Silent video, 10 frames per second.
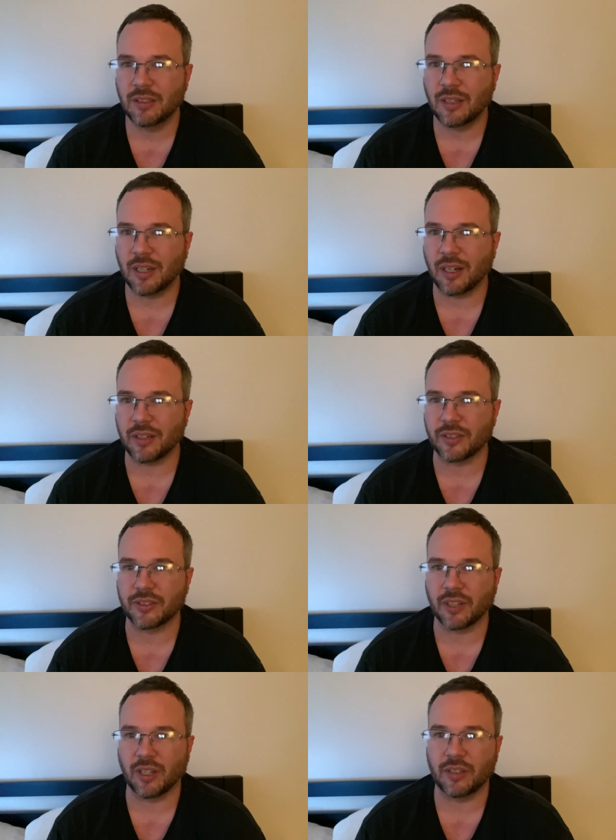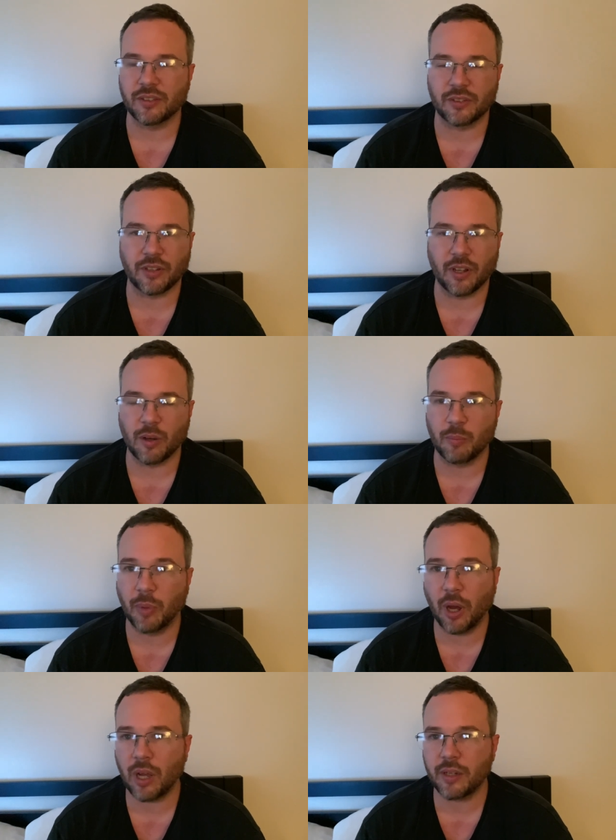Hire his son? So,
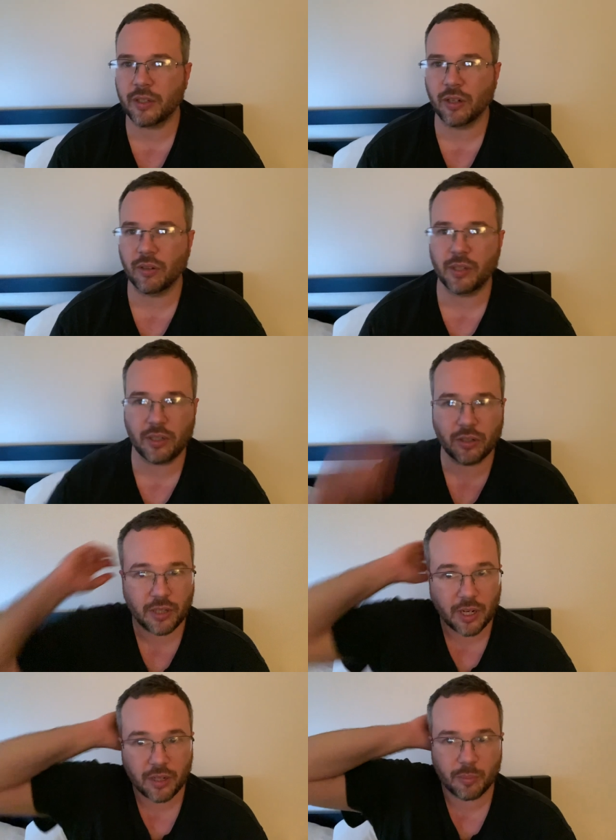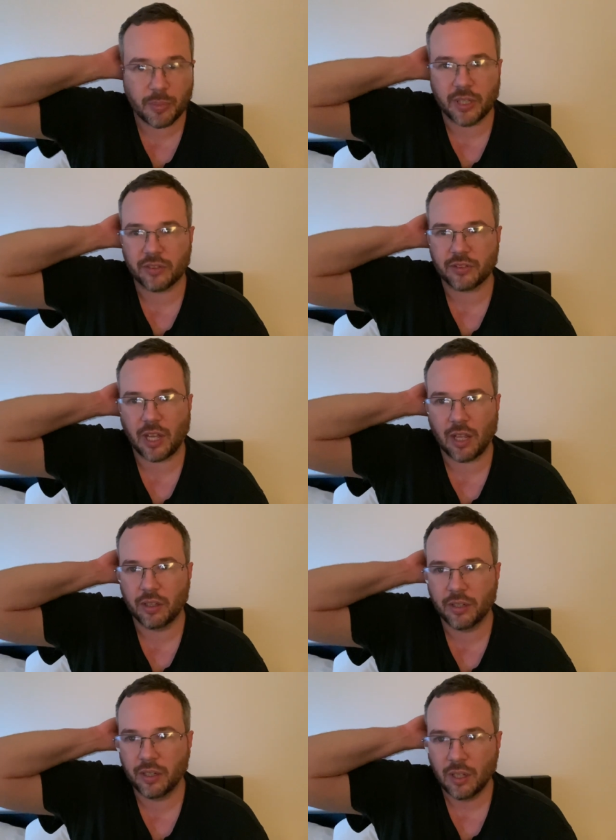but, you know, he could end up being solid.